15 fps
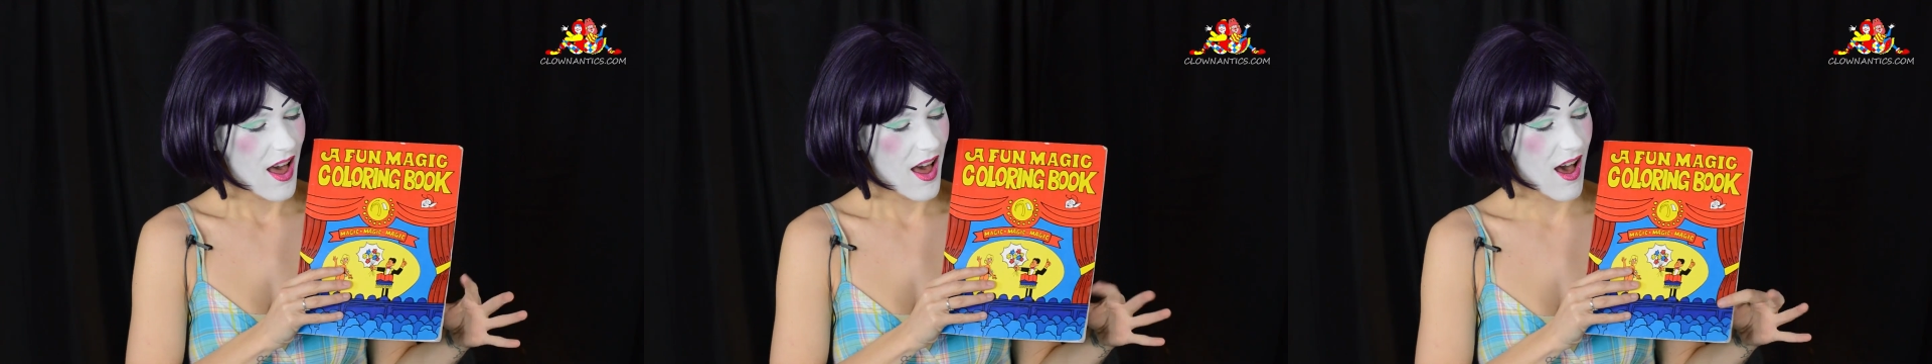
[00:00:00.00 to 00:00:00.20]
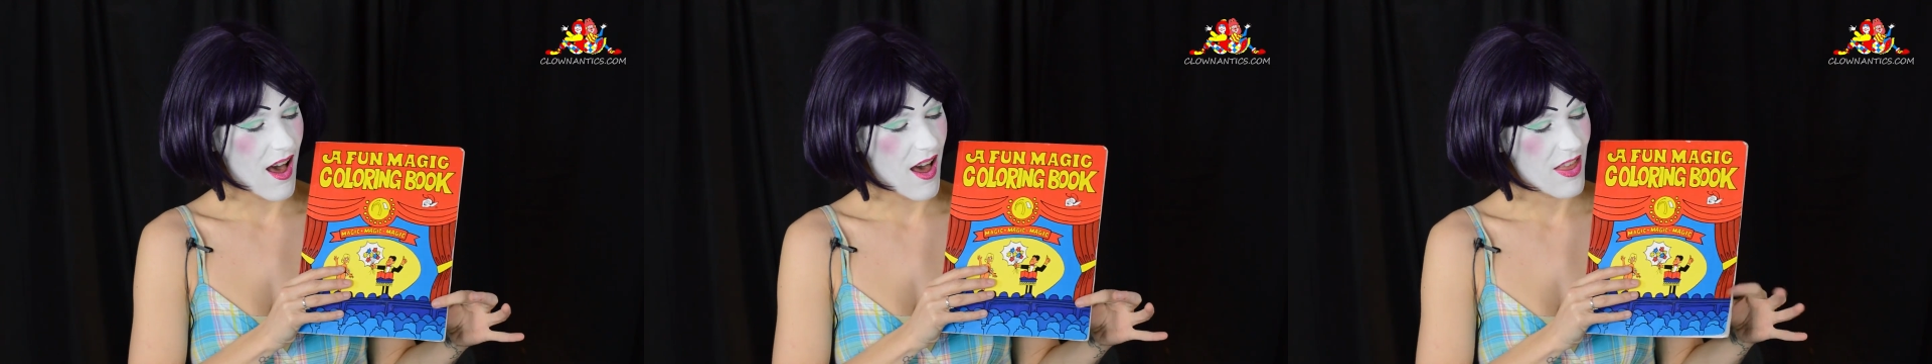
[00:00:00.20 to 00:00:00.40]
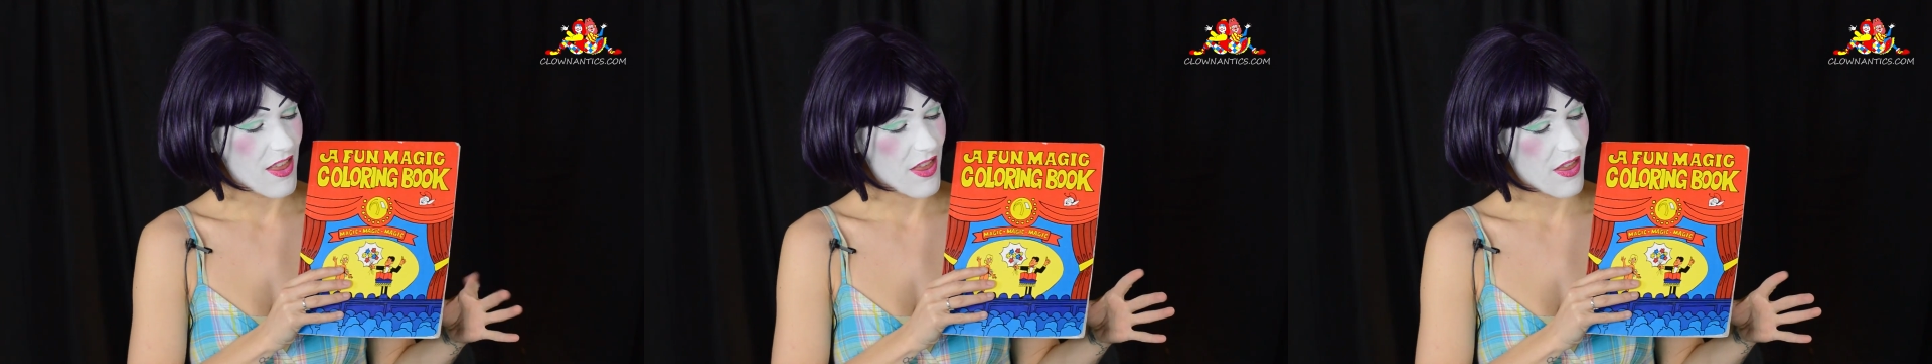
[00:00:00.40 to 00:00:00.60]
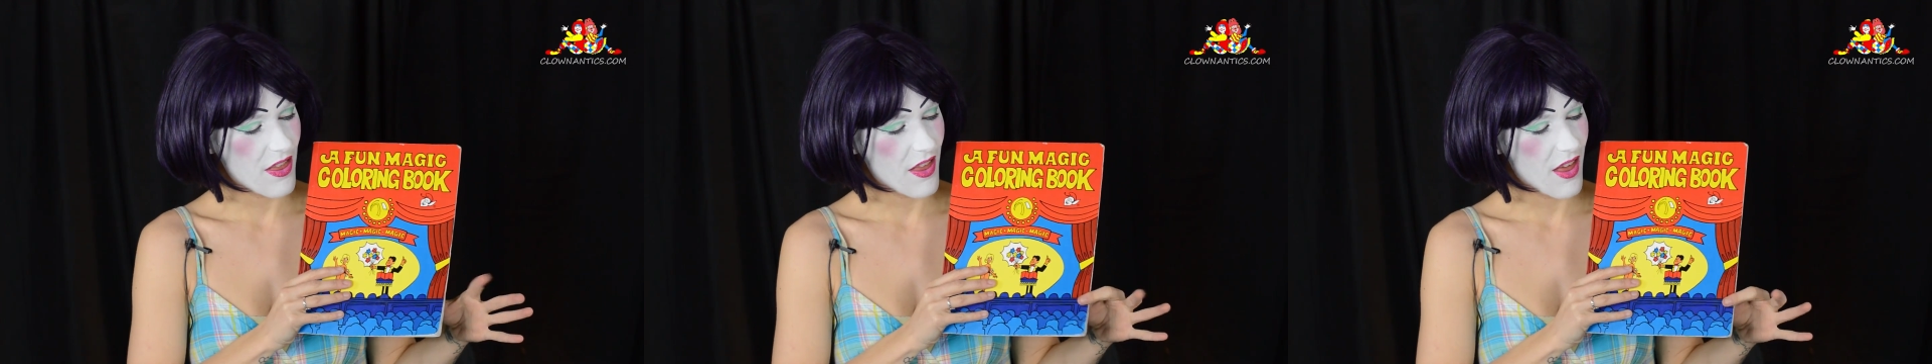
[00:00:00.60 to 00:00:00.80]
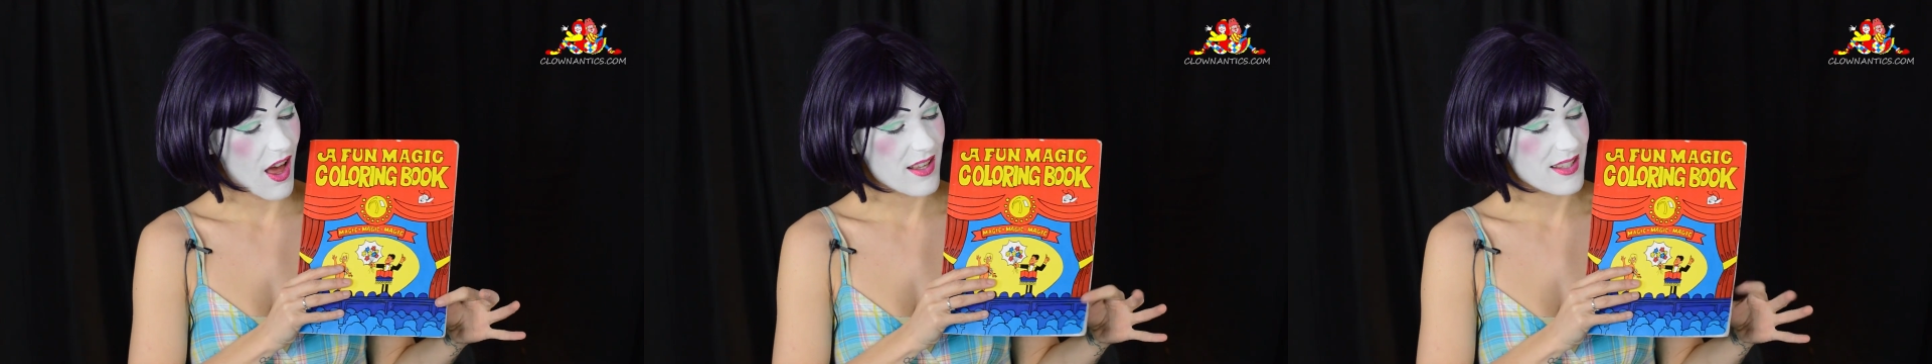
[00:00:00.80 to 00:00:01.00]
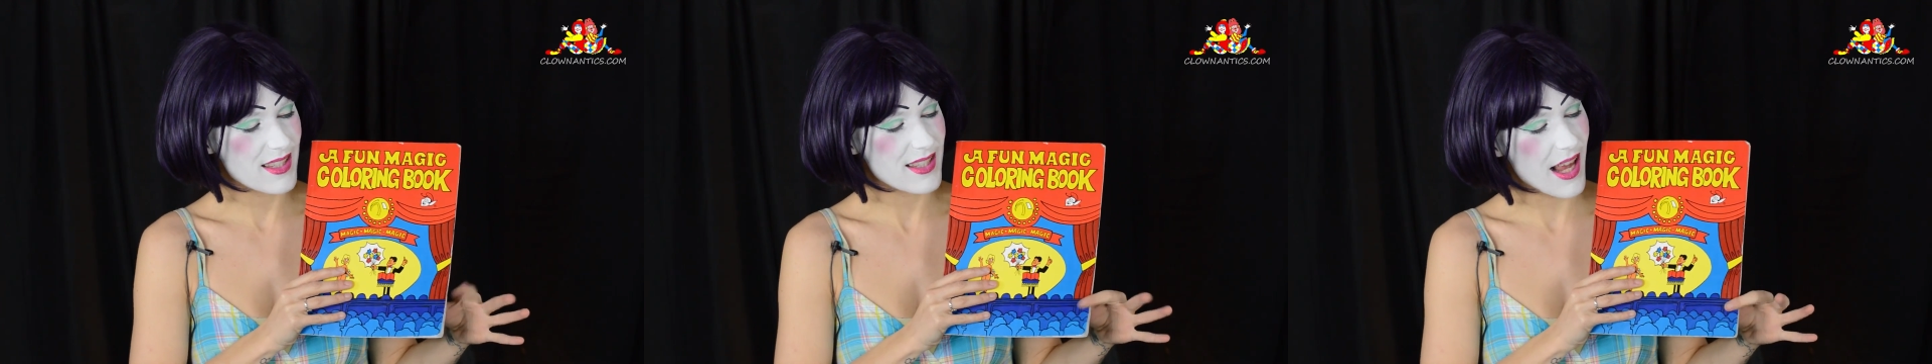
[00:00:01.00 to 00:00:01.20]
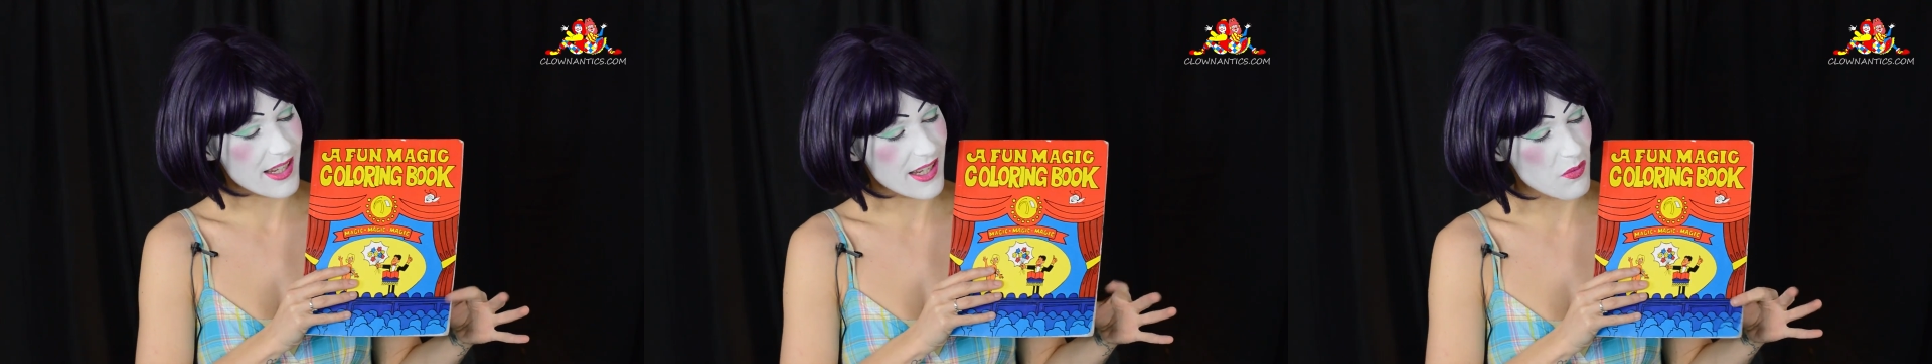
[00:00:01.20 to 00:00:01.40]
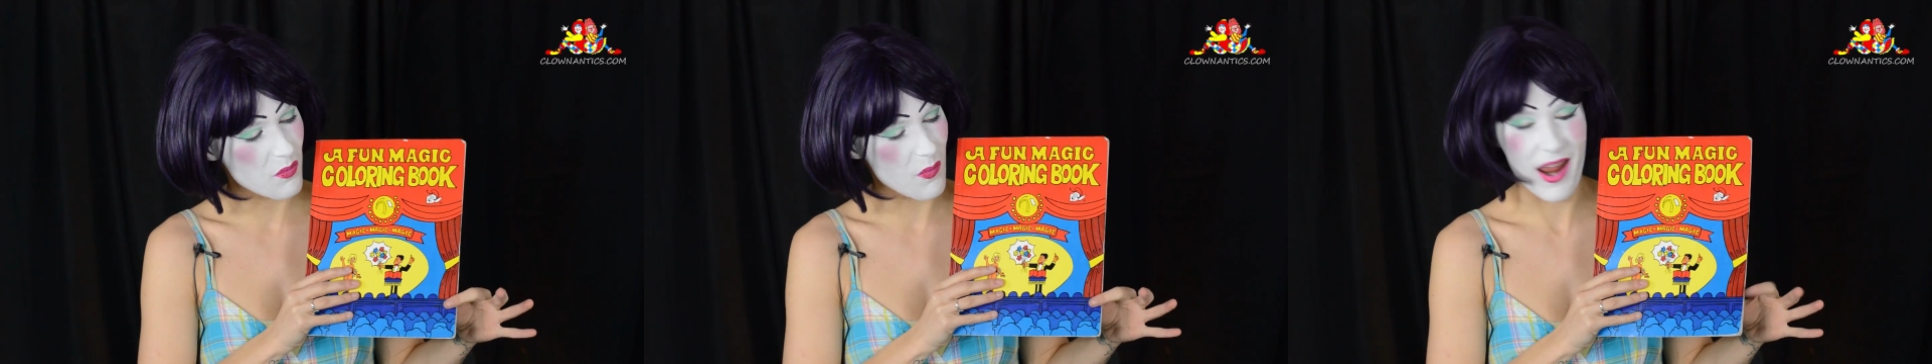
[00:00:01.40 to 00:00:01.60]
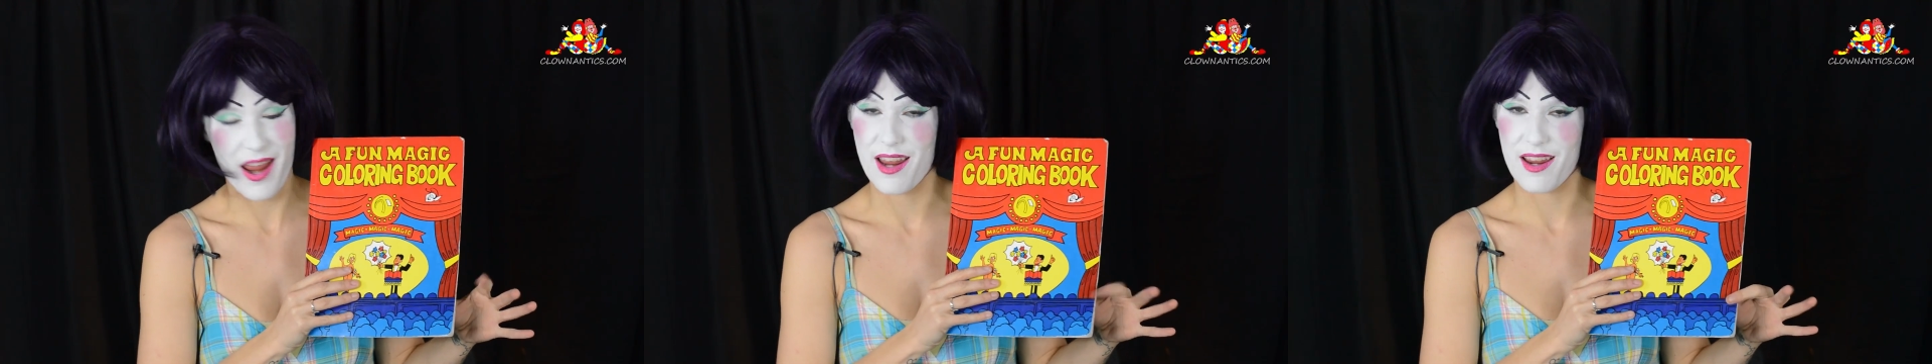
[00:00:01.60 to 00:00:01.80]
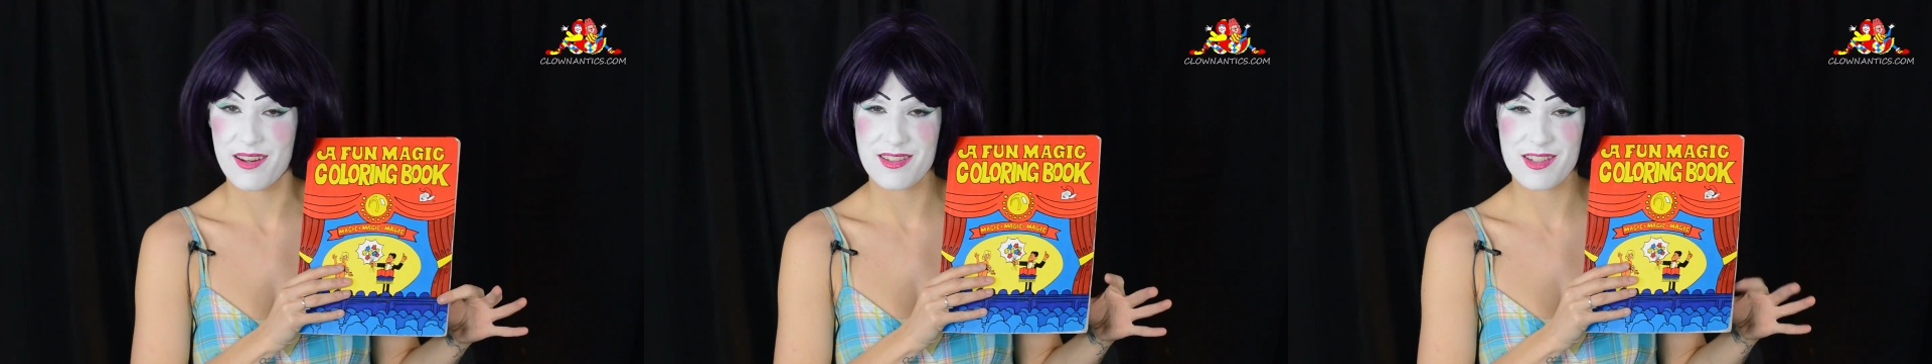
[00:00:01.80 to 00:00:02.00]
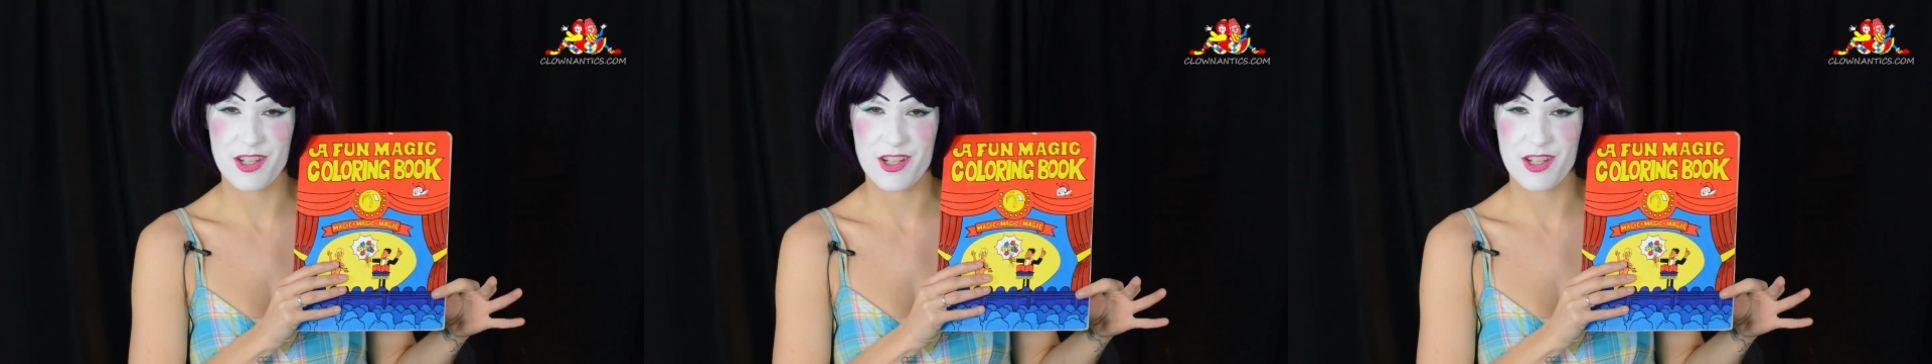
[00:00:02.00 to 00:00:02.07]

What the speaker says: A second way